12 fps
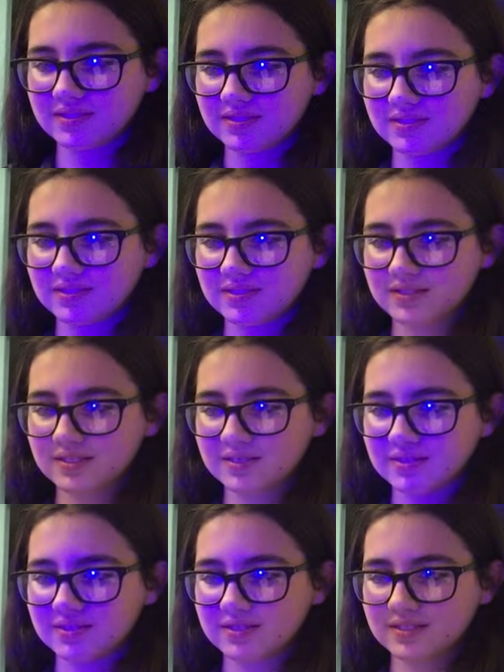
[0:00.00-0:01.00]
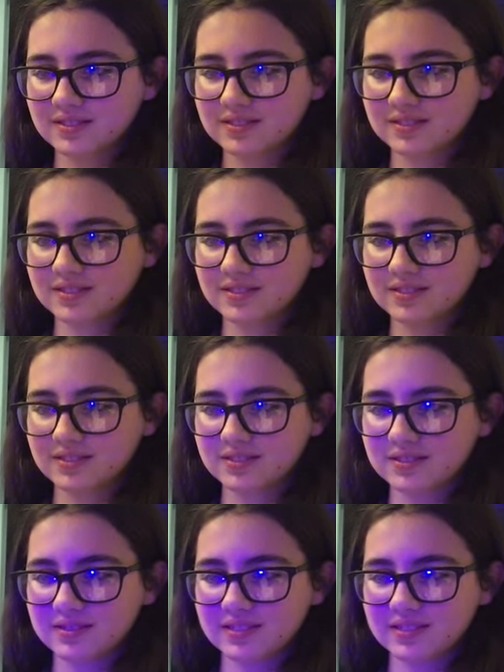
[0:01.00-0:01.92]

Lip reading: (silence)